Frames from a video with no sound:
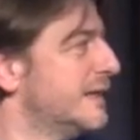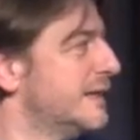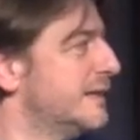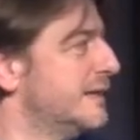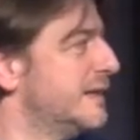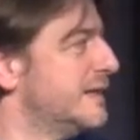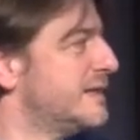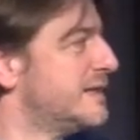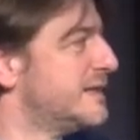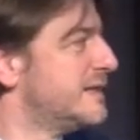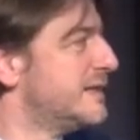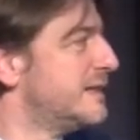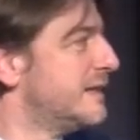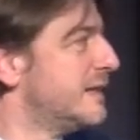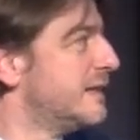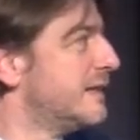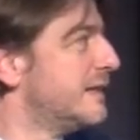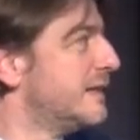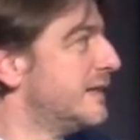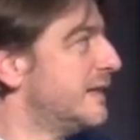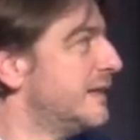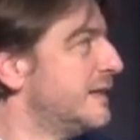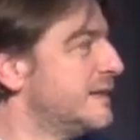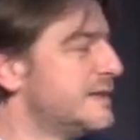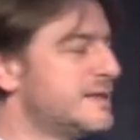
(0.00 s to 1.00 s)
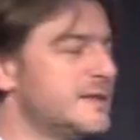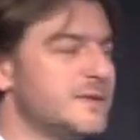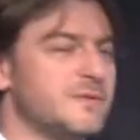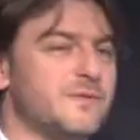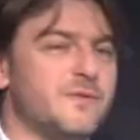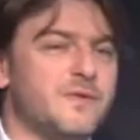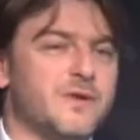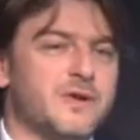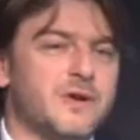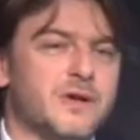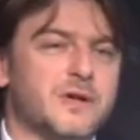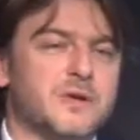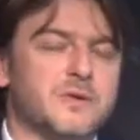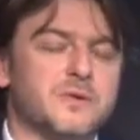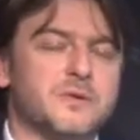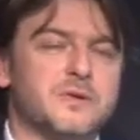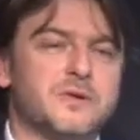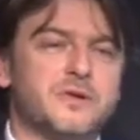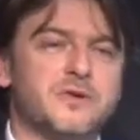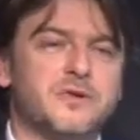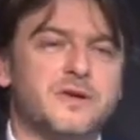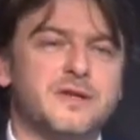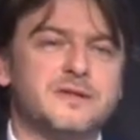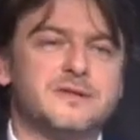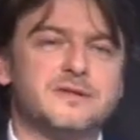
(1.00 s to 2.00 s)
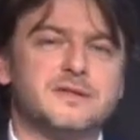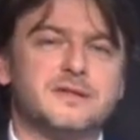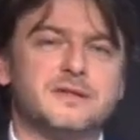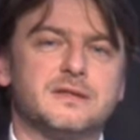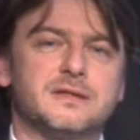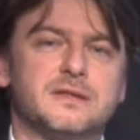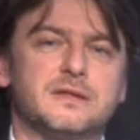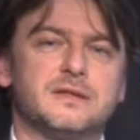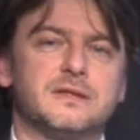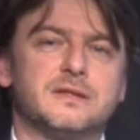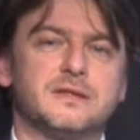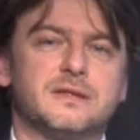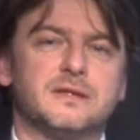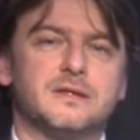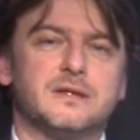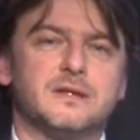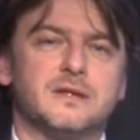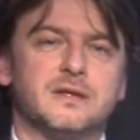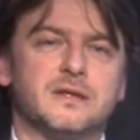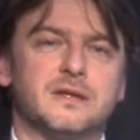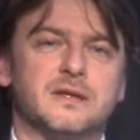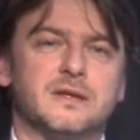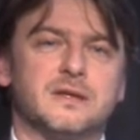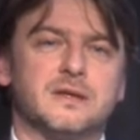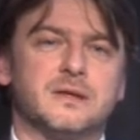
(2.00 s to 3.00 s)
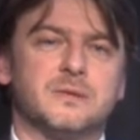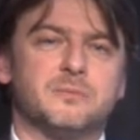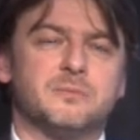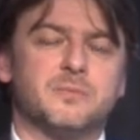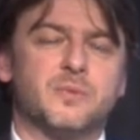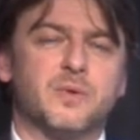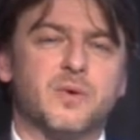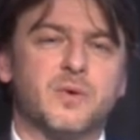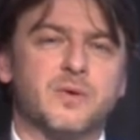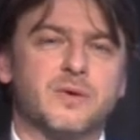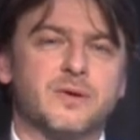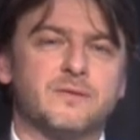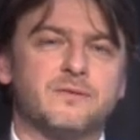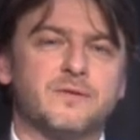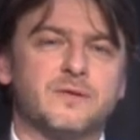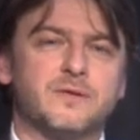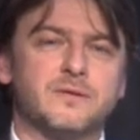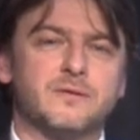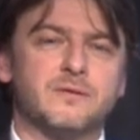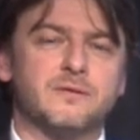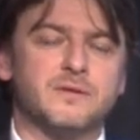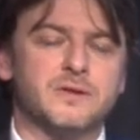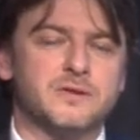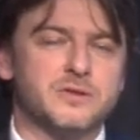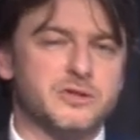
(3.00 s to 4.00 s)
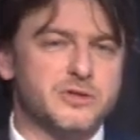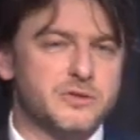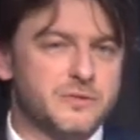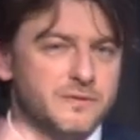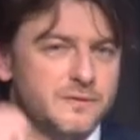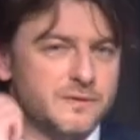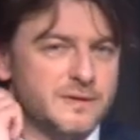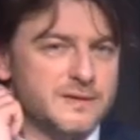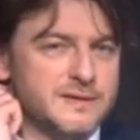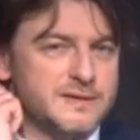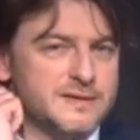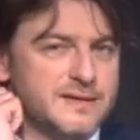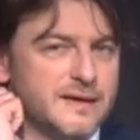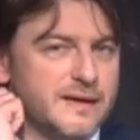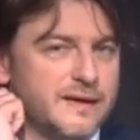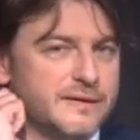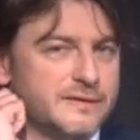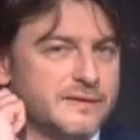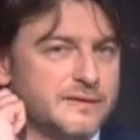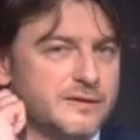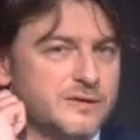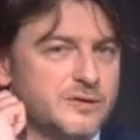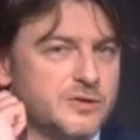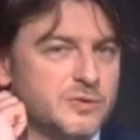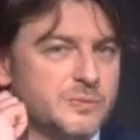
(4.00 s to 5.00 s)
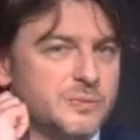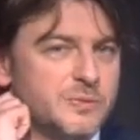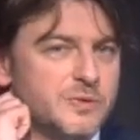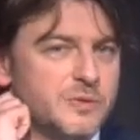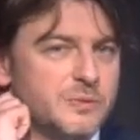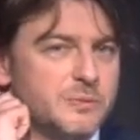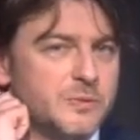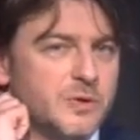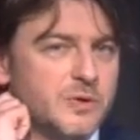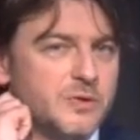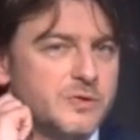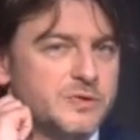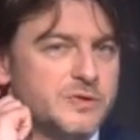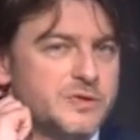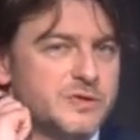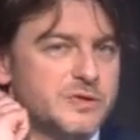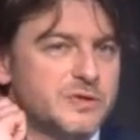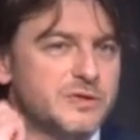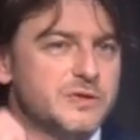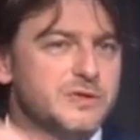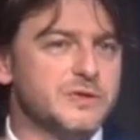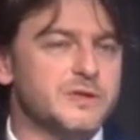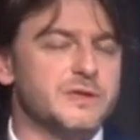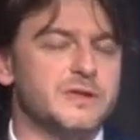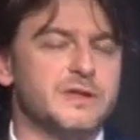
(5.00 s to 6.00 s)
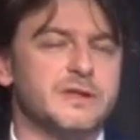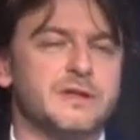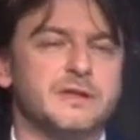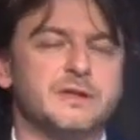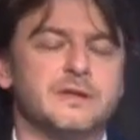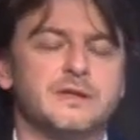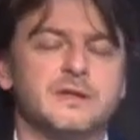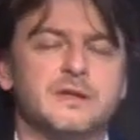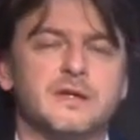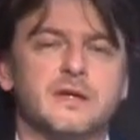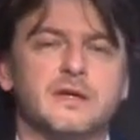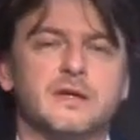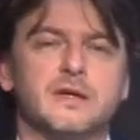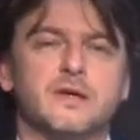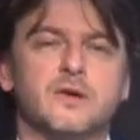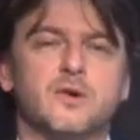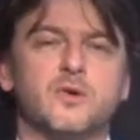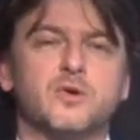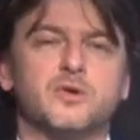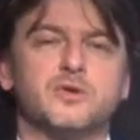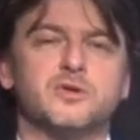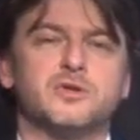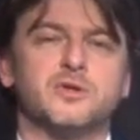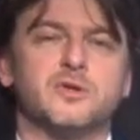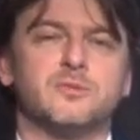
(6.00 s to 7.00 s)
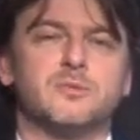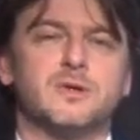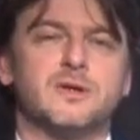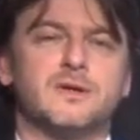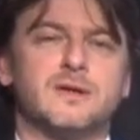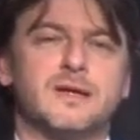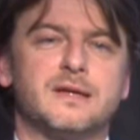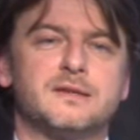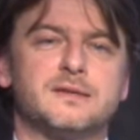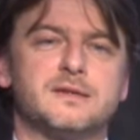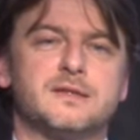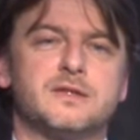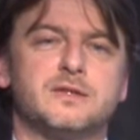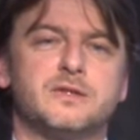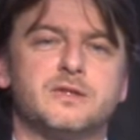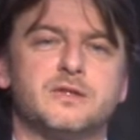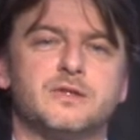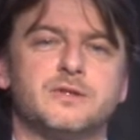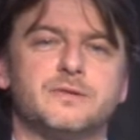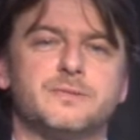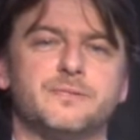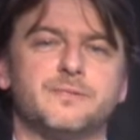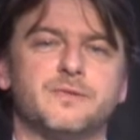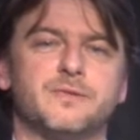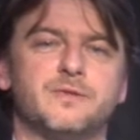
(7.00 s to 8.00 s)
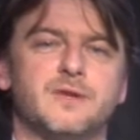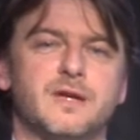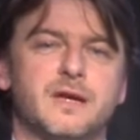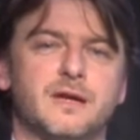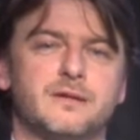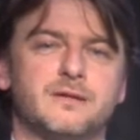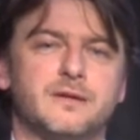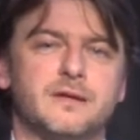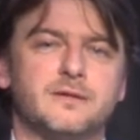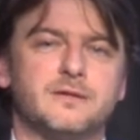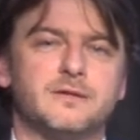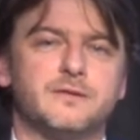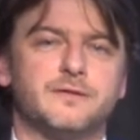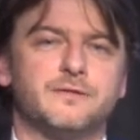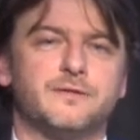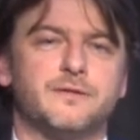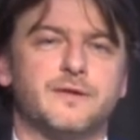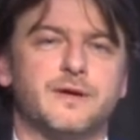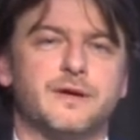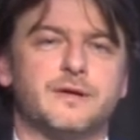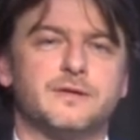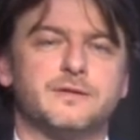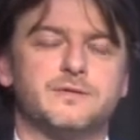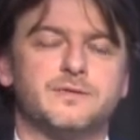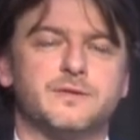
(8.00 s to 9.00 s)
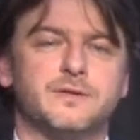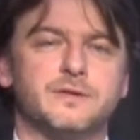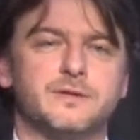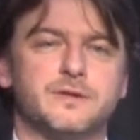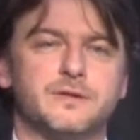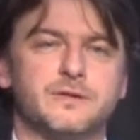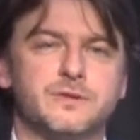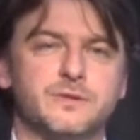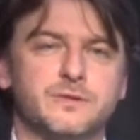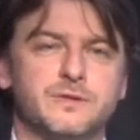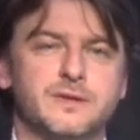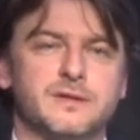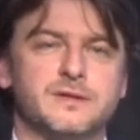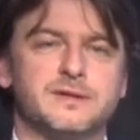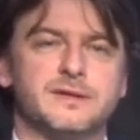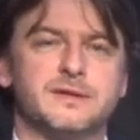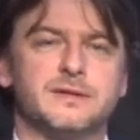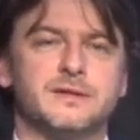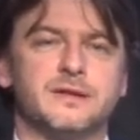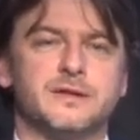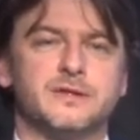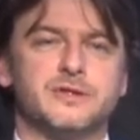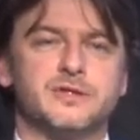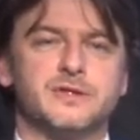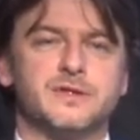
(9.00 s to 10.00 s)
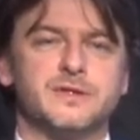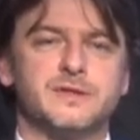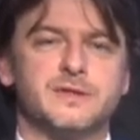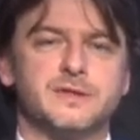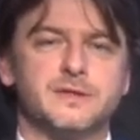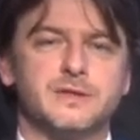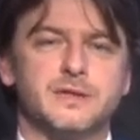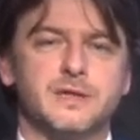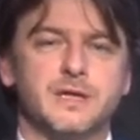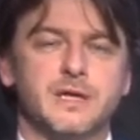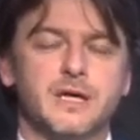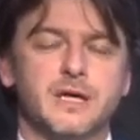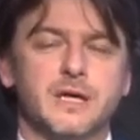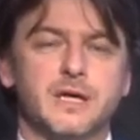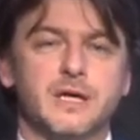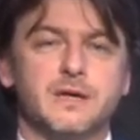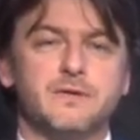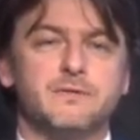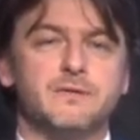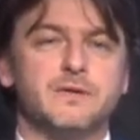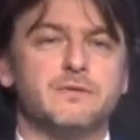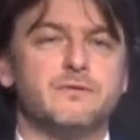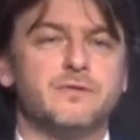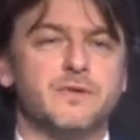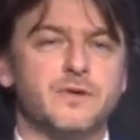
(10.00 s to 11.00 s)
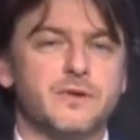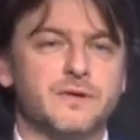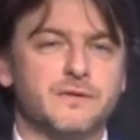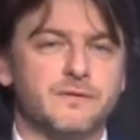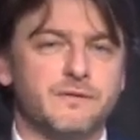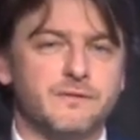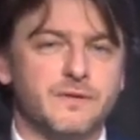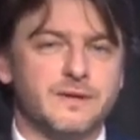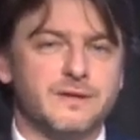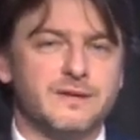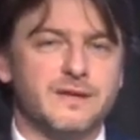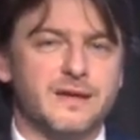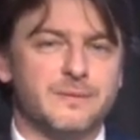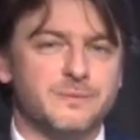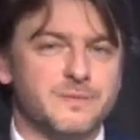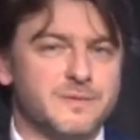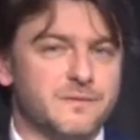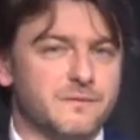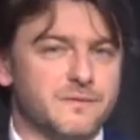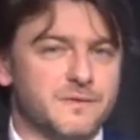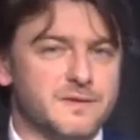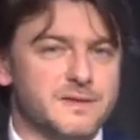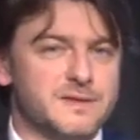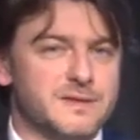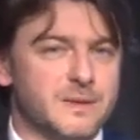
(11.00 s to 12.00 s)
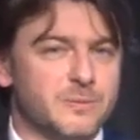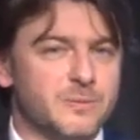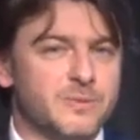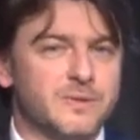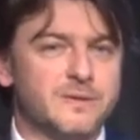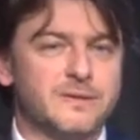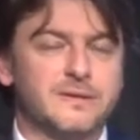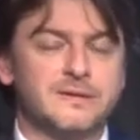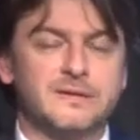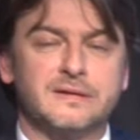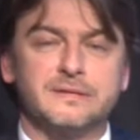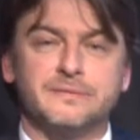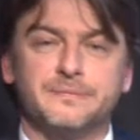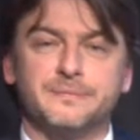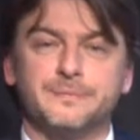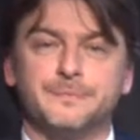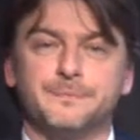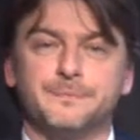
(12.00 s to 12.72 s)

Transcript: This is a very concrete program which we started to promote in October last year. We identified 22 destinations. We worked with them separately.